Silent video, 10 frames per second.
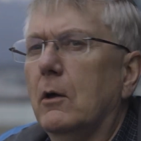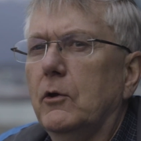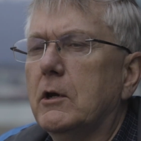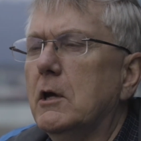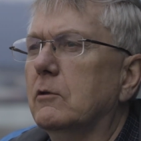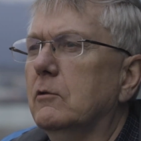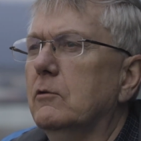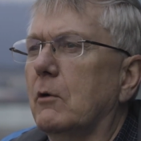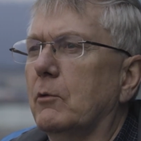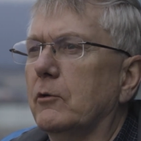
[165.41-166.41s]
You can't do
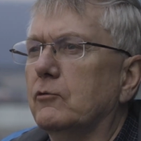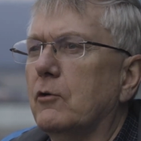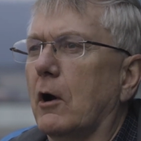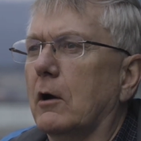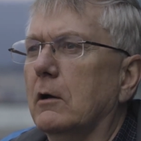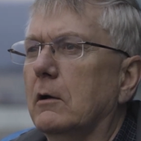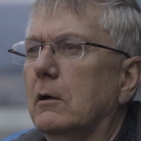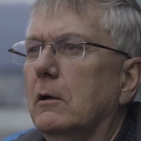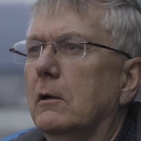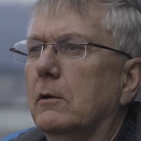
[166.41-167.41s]
that with a truck
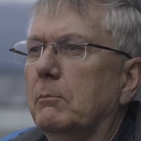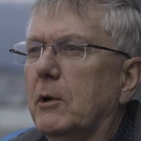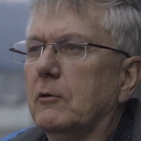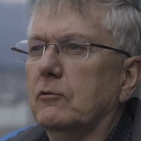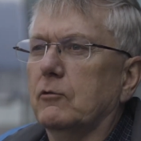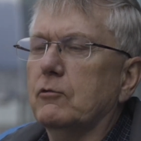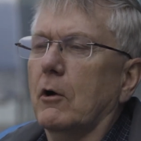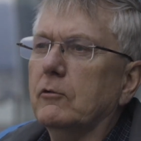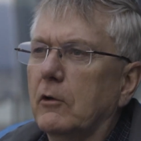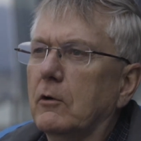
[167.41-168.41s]
because the
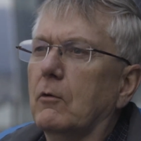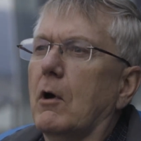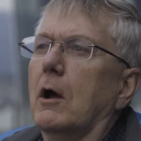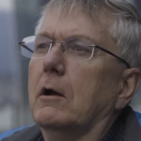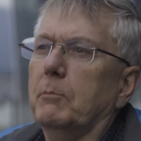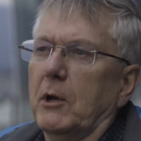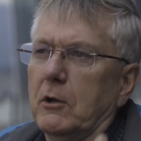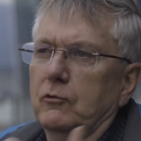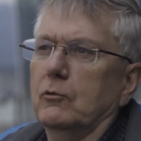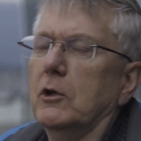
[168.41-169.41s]
trucks interact,
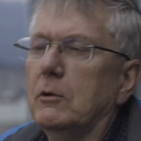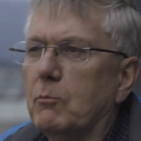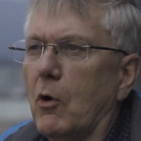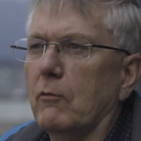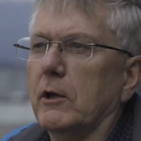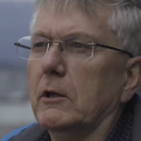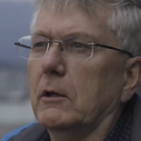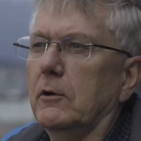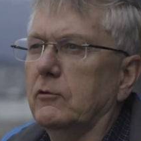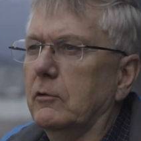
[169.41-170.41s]
because you need more
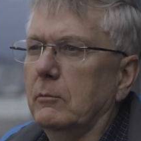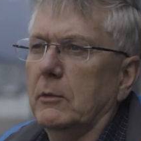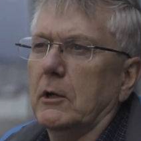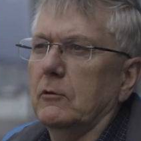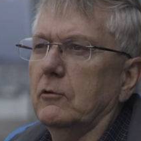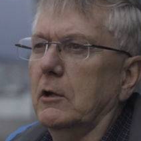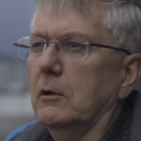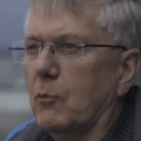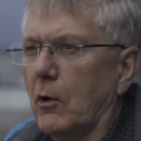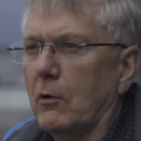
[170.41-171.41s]
ventilation, because you
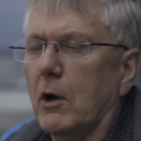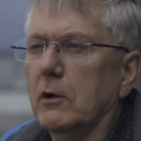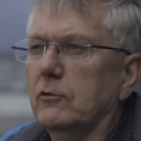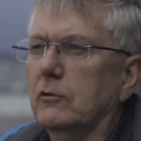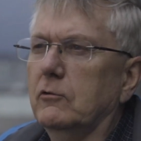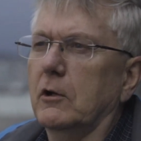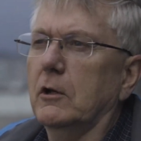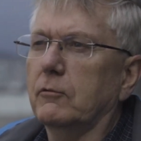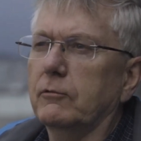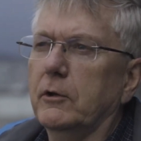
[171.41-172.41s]
need more garages, you
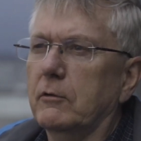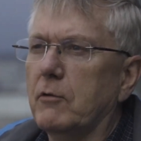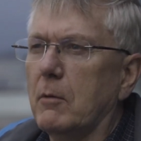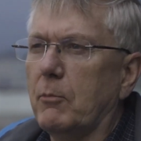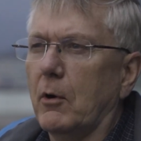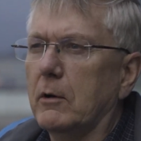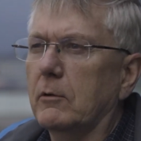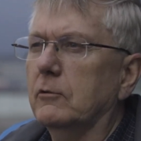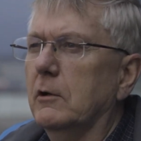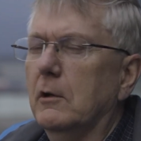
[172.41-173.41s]
need a fleet of
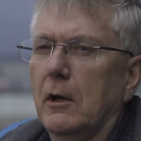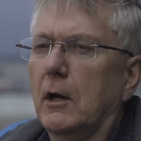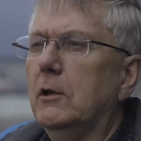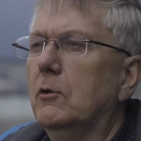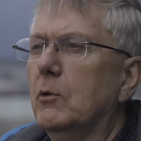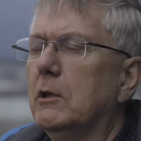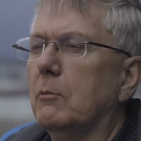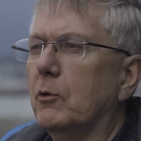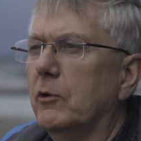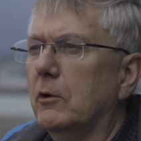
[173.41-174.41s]
operators, and you end
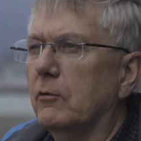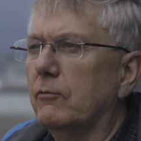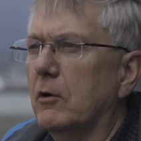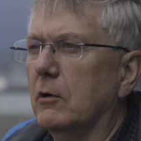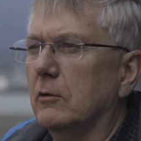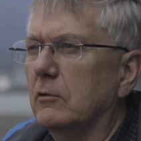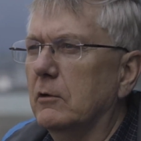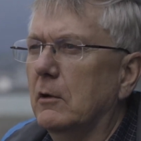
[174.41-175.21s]
up with interference.